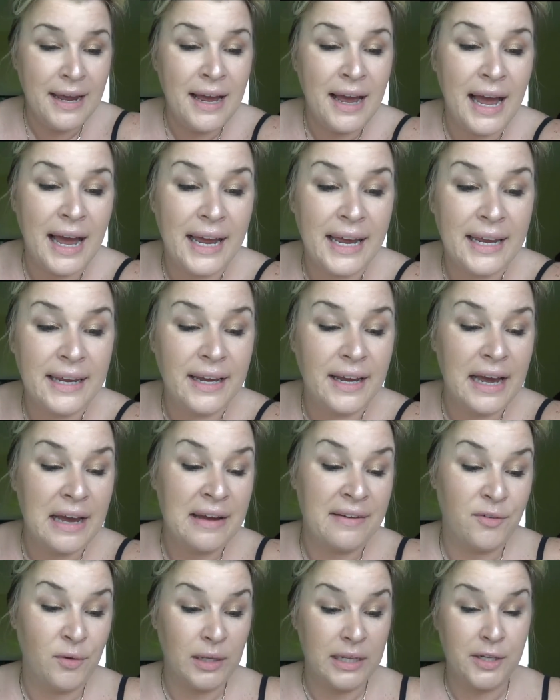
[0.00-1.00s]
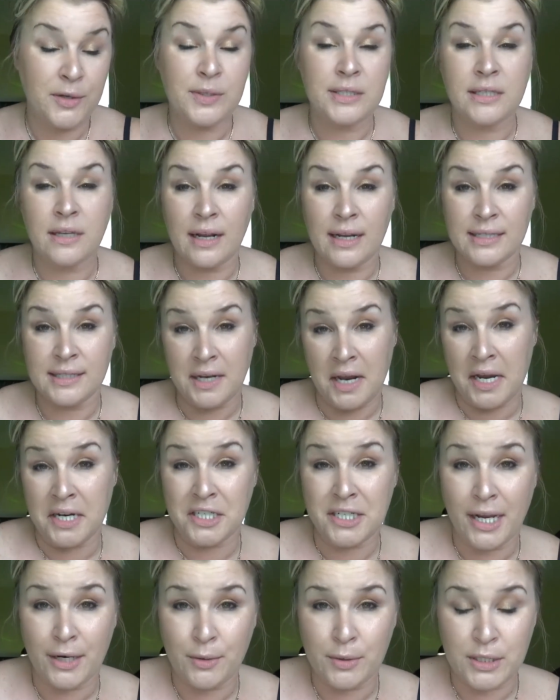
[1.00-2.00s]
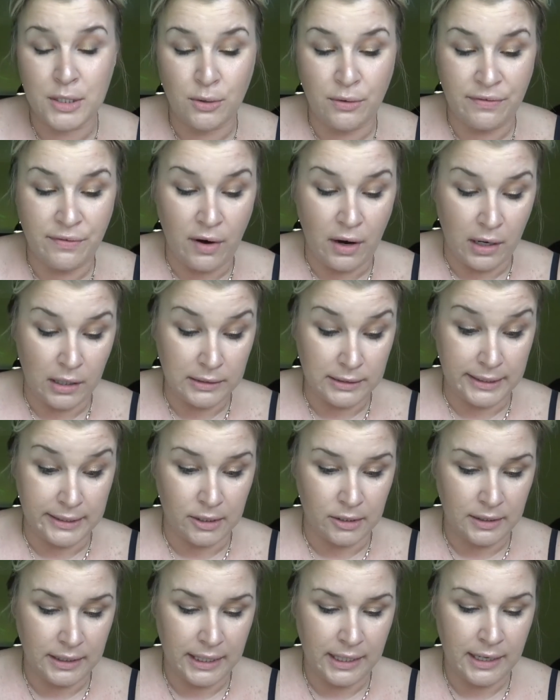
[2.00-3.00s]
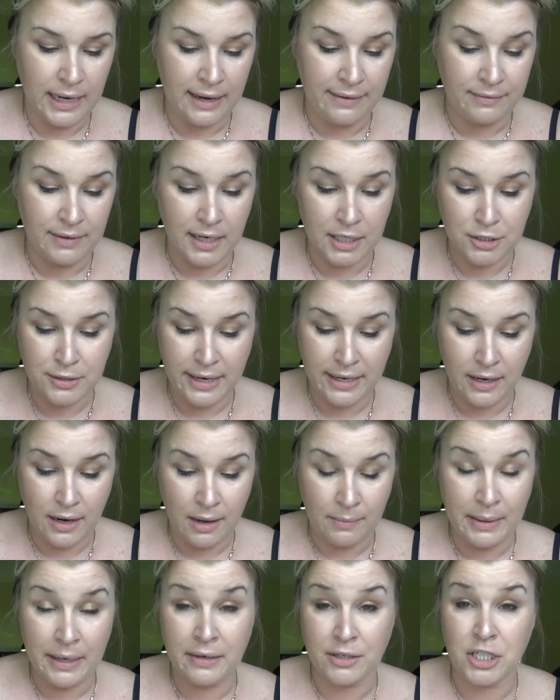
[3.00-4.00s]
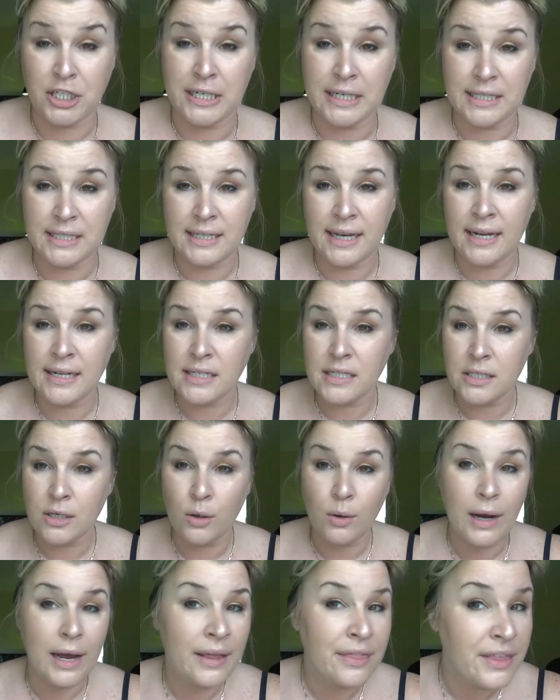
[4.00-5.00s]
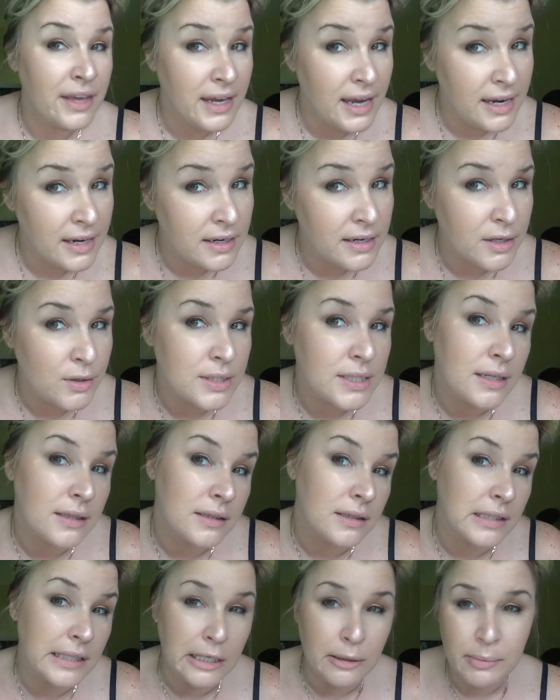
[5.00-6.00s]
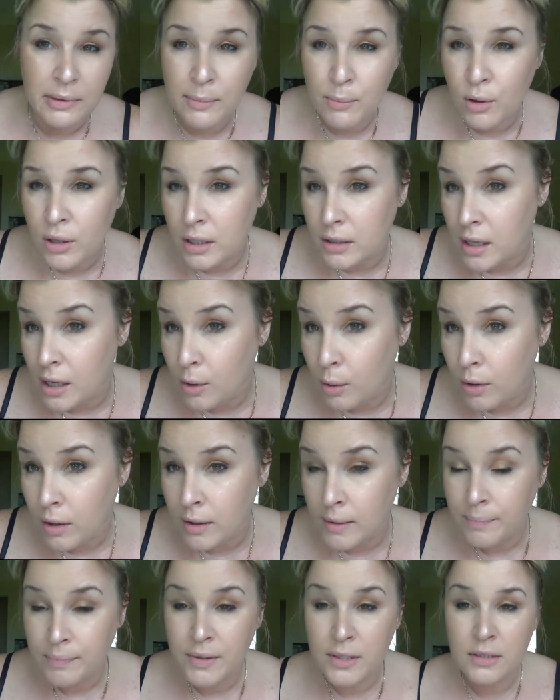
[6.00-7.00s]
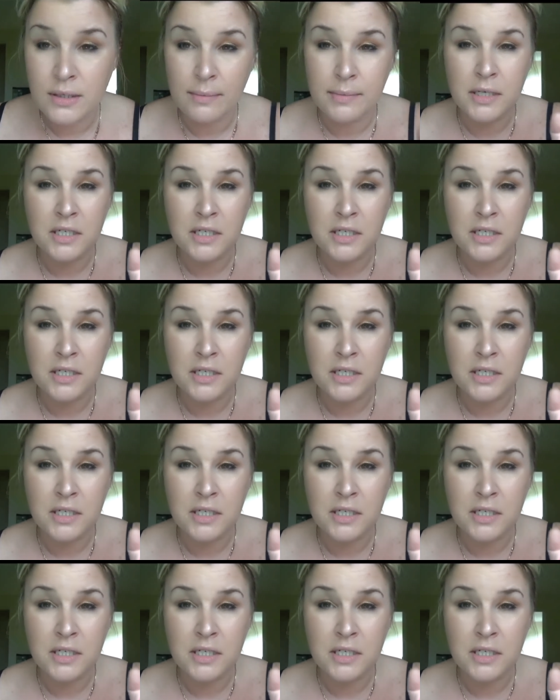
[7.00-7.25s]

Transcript: I have only used it as an eyeshadow so far, literally. I have not tried it on my cheeks yet, so I think I could use a little bit more glow. So I'm